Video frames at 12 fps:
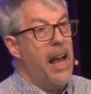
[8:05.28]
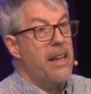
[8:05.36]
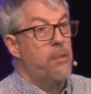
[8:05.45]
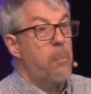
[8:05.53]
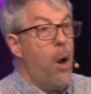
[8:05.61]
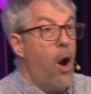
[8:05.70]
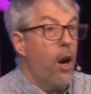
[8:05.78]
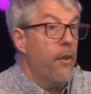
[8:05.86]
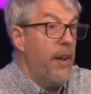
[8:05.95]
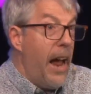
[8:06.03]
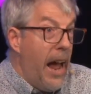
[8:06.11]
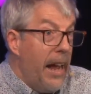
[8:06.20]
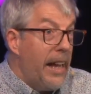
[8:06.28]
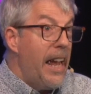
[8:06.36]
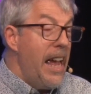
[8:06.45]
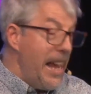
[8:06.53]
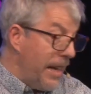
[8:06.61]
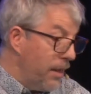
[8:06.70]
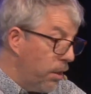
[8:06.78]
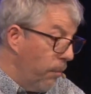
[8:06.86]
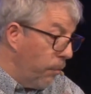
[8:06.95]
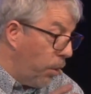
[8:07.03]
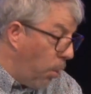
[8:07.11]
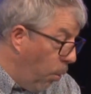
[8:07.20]
As part of our
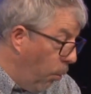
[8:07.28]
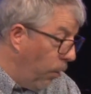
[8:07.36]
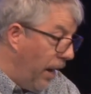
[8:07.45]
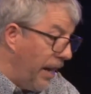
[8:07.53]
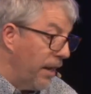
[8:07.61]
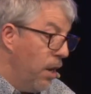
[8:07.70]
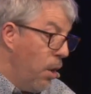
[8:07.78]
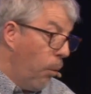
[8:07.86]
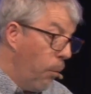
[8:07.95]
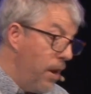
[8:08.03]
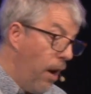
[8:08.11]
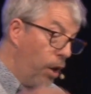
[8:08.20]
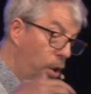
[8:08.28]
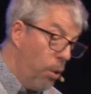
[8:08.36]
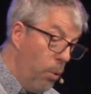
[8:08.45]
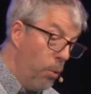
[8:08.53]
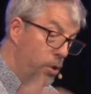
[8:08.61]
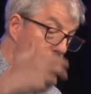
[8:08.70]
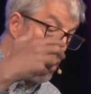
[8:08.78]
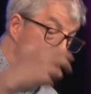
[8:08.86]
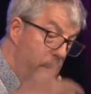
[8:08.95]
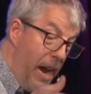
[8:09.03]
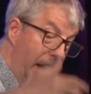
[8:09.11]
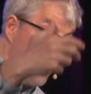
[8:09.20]
kingdom calling, we are called to
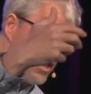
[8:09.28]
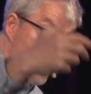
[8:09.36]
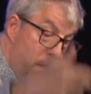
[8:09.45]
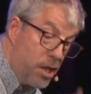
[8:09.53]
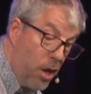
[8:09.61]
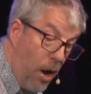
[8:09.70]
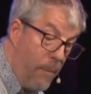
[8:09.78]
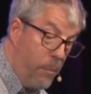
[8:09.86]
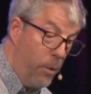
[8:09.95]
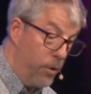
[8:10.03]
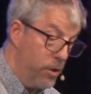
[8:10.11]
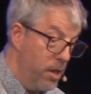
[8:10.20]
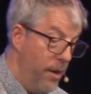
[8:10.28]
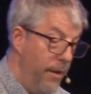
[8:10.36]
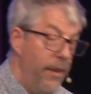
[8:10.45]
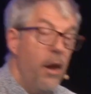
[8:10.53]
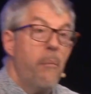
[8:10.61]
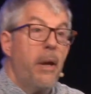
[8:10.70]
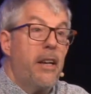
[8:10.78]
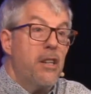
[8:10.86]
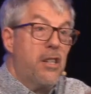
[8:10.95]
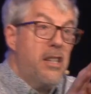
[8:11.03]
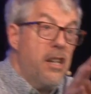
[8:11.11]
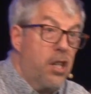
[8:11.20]
make disciples.
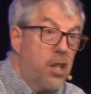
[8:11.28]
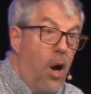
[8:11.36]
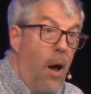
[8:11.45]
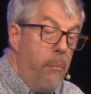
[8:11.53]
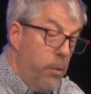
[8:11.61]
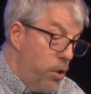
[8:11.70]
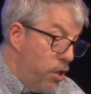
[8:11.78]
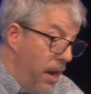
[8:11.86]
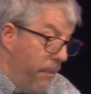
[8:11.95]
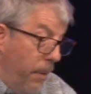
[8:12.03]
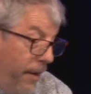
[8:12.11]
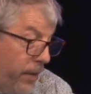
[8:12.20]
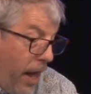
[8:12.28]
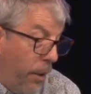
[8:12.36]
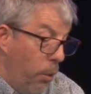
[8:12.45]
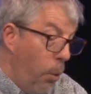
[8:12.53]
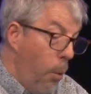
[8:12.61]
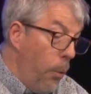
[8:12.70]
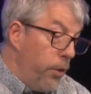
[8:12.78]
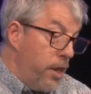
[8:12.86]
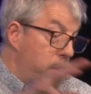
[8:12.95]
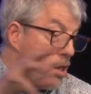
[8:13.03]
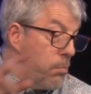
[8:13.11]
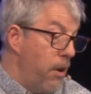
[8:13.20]
Because discipleship and all
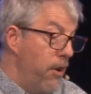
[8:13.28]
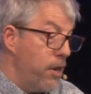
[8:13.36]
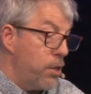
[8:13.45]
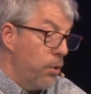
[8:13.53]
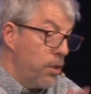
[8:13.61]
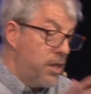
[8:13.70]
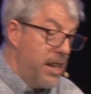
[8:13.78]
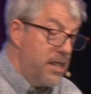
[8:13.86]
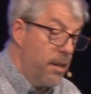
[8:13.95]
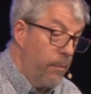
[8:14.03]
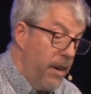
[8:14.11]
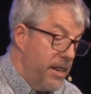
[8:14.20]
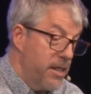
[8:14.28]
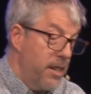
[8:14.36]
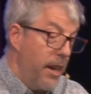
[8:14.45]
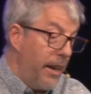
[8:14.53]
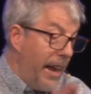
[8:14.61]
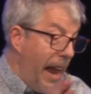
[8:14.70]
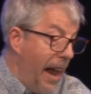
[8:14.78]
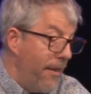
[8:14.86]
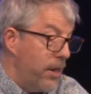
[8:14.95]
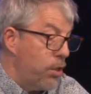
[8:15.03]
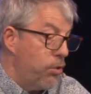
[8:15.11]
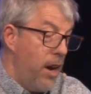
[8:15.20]
the spiritual disciplines that
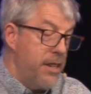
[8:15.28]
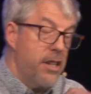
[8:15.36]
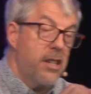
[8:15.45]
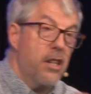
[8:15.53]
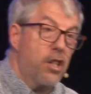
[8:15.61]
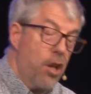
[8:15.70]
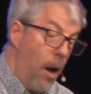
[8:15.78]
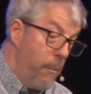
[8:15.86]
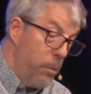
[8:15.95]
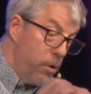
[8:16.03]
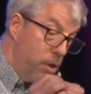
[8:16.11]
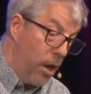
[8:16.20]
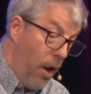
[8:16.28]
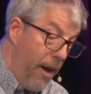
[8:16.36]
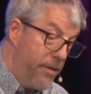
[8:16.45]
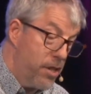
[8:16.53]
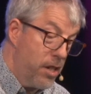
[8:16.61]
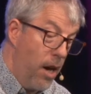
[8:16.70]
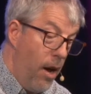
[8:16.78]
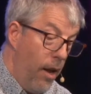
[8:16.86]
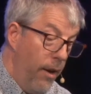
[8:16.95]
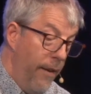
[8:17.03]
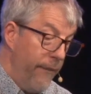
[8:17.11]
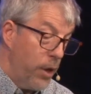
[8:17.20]
characterize a disciple's
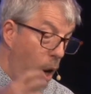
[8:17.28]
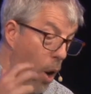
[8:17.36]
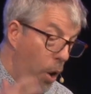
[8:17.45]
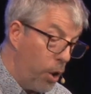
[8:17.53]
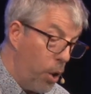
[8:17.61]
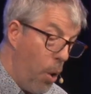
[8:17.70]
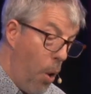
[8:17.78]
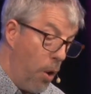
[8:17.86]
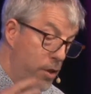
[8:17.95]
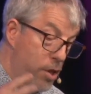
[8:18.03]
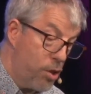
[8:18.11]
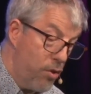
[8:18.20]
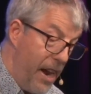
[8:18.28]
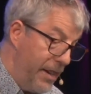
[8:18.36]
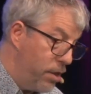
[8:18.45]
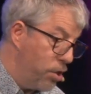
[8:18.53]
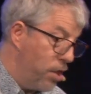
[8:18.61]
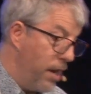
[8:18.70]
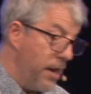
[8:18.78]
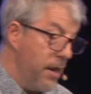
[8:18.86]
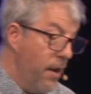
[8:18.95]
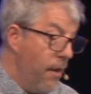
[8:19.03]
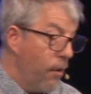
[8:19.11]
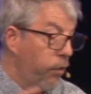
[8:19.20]
lifestyle are God's
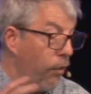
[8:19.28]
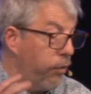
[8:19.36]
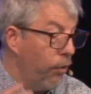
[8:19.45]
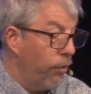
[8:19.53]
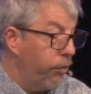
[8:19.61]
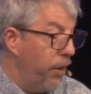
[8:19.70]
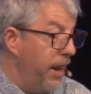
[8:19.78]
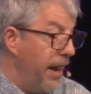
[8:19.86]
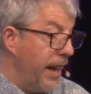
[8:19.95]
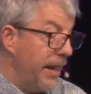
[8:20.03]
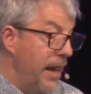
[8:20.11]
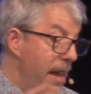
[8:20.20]
strategy for fulfilling